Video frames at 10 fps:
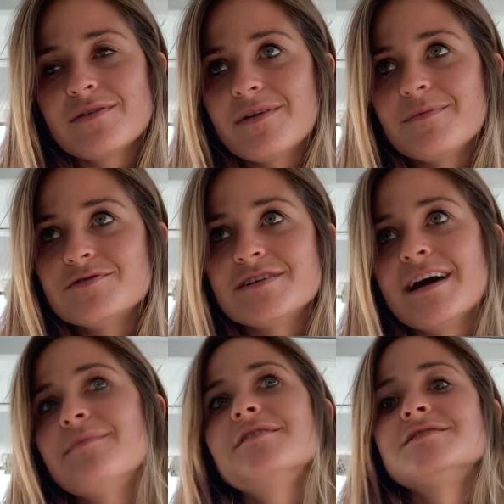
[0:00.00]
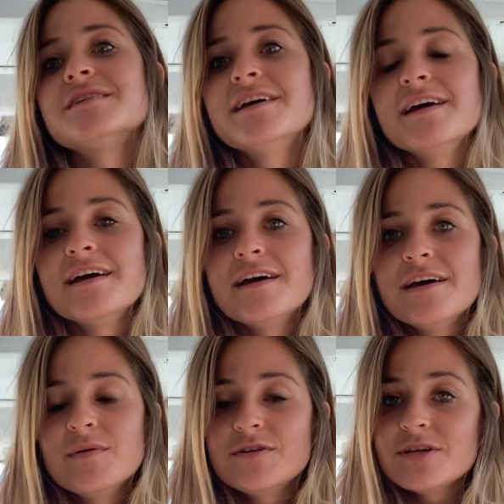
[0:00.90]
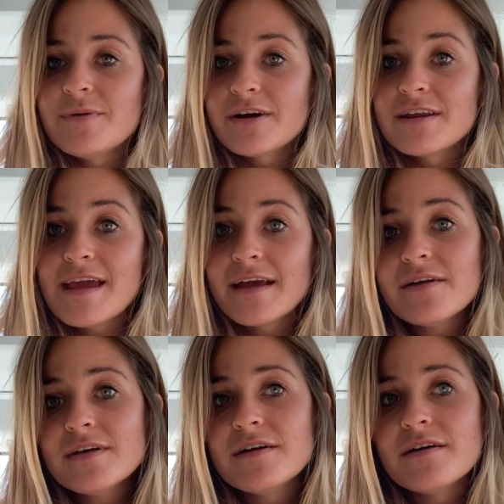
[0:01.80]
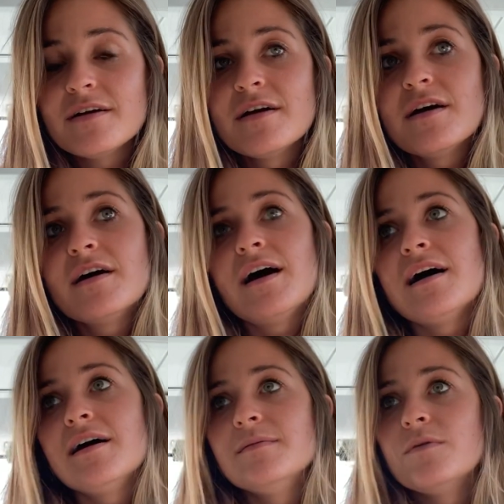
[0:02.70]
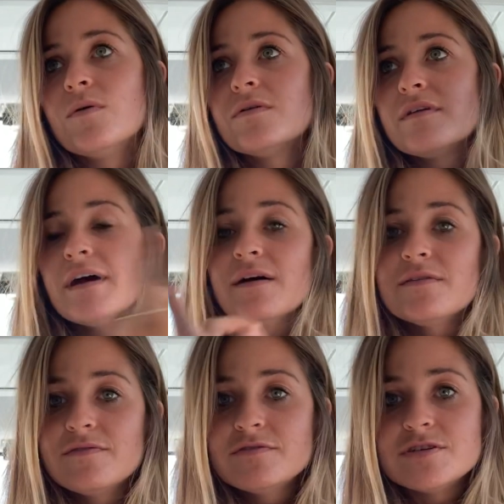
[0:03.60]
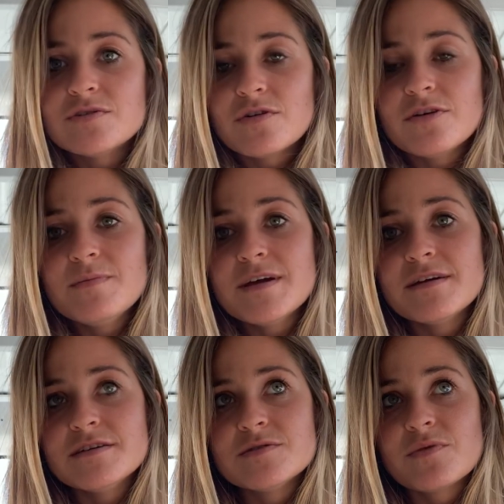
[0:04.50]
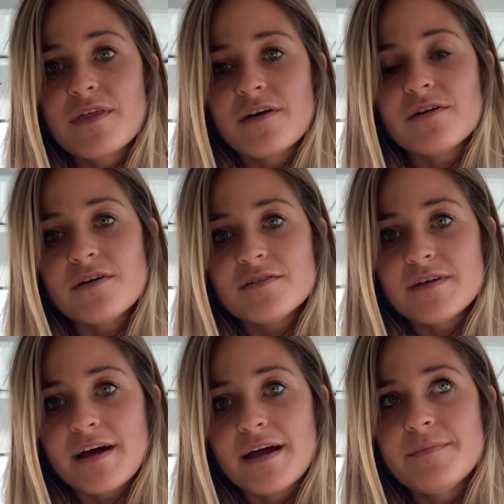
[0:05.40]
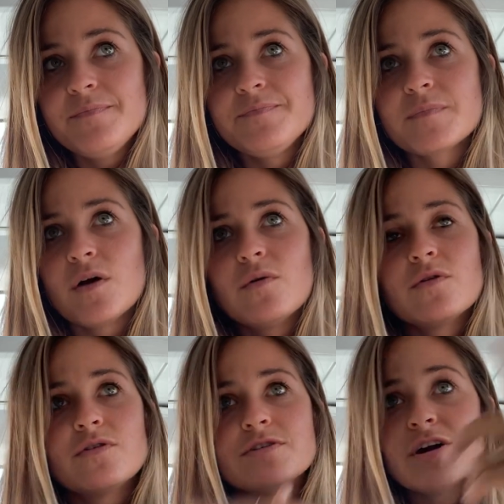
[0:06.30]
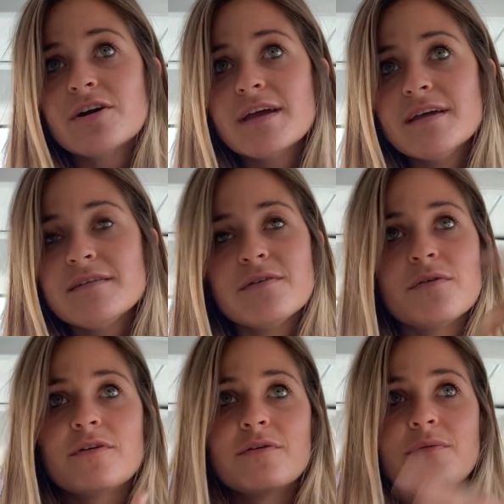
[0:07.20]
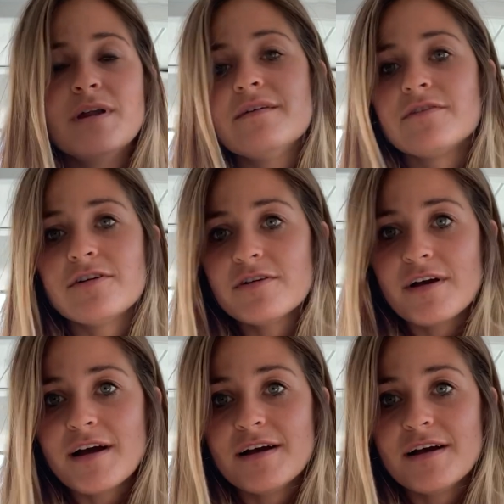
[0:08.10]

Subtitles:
go most of the time because we usually park and hang out here. Or to the health food store because we're there all the time, or Target or whatever.